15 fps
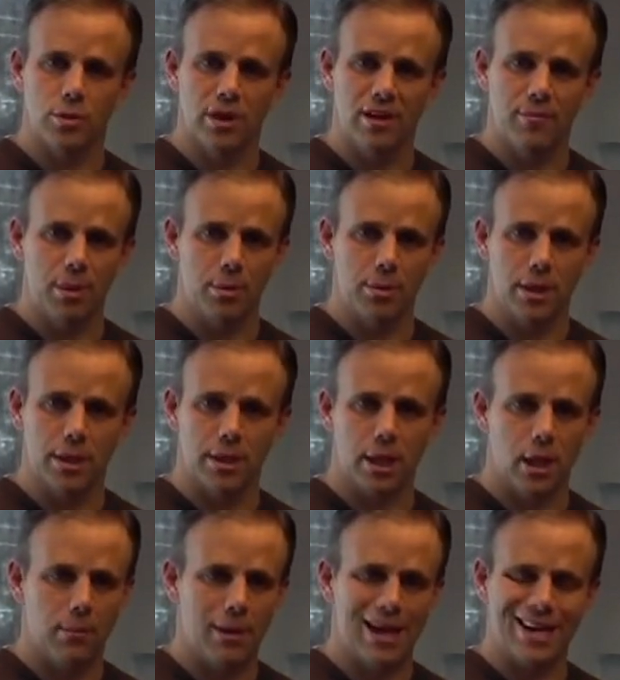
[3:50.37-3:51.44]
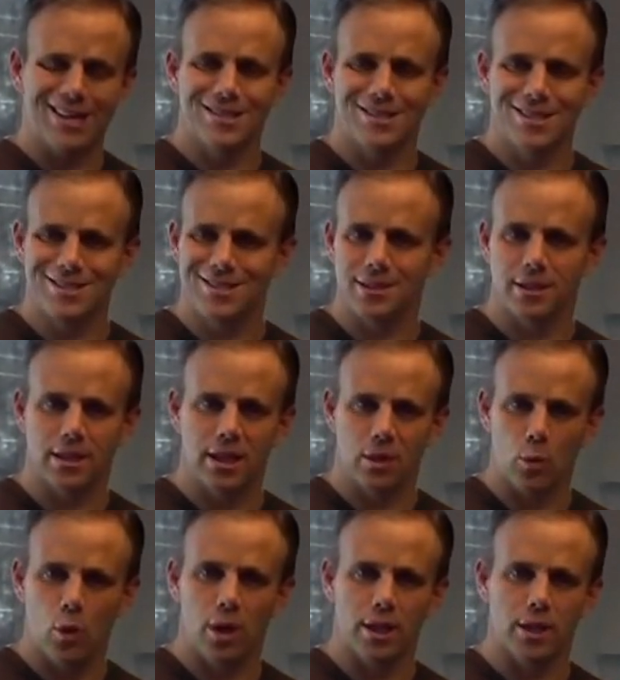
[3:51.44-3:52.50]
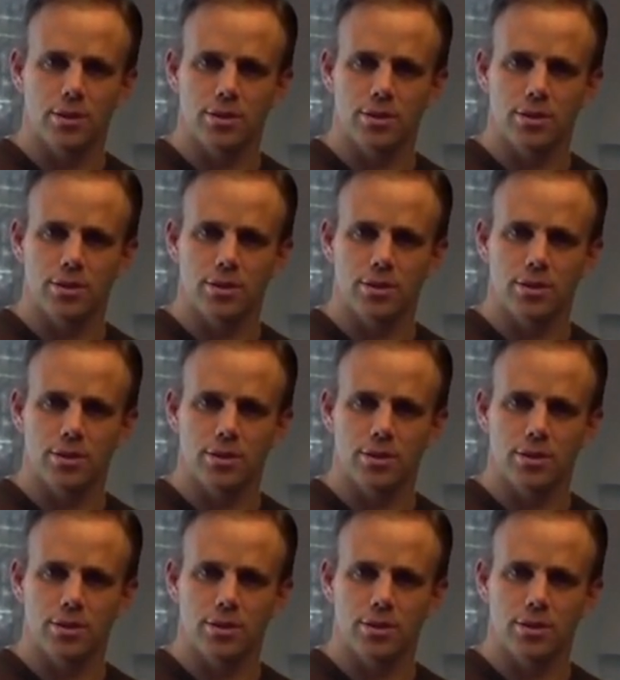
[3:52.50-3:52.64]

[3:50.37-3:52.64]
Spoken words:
We have people that come back consistently and want